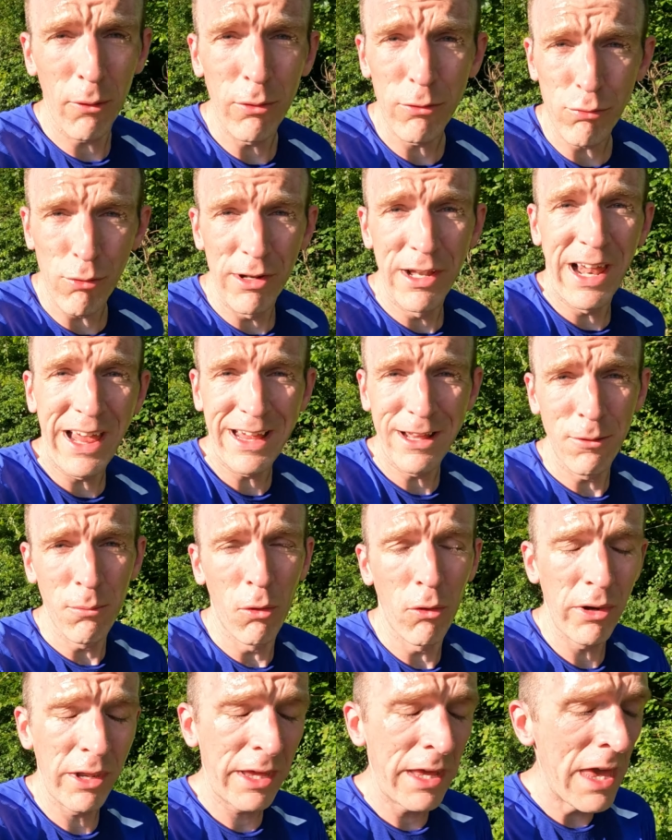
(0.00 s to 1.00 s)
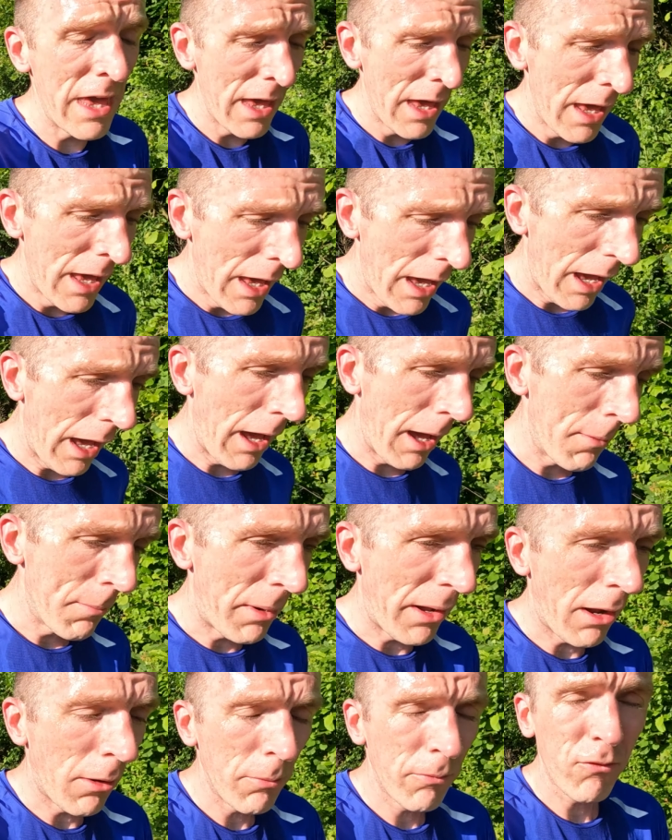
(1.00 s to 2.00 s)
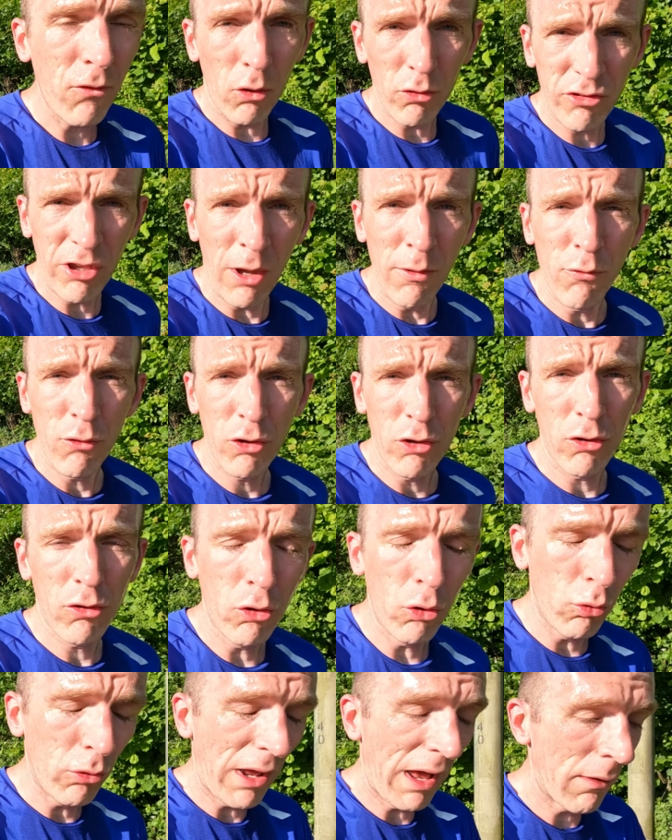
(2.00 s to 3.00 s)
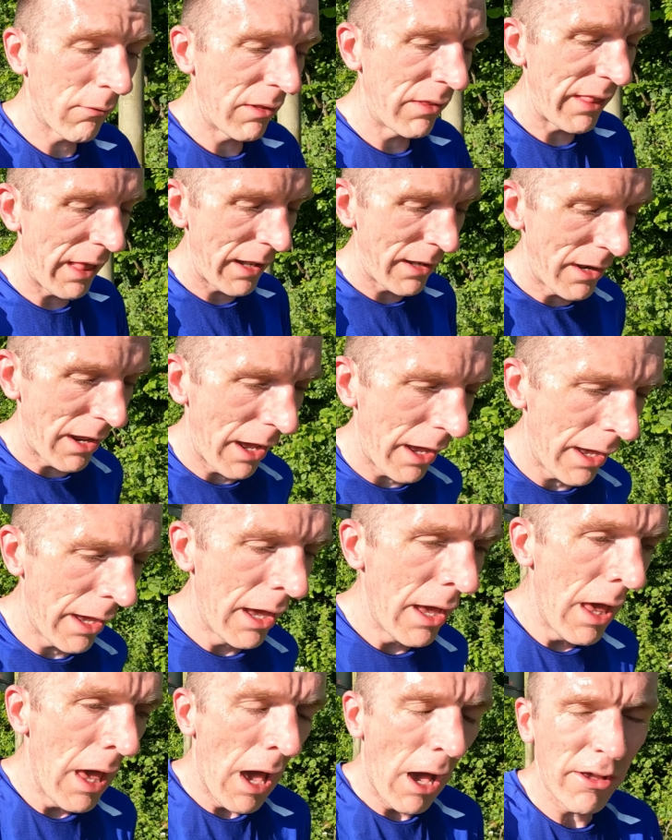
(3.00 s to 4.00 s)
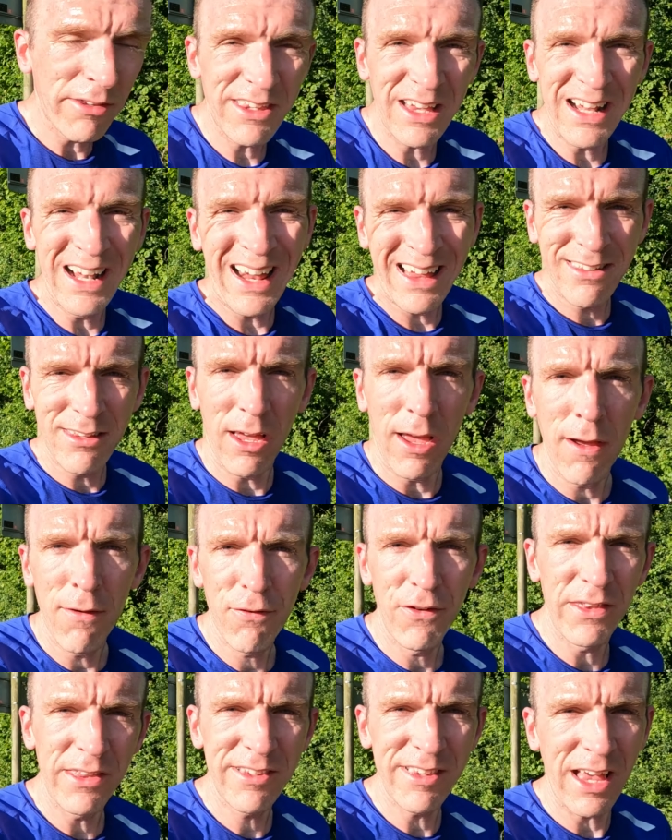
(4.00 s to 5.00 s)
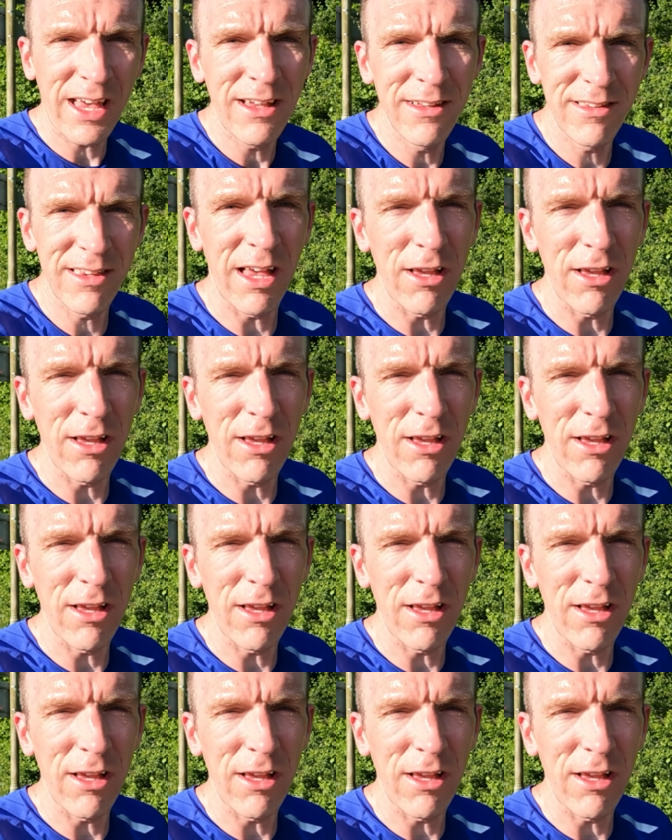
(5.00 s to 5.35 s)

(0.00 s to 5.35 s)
I always run late in the morning um, but I've got time for a good cool down and then uh, I'll see you later for the second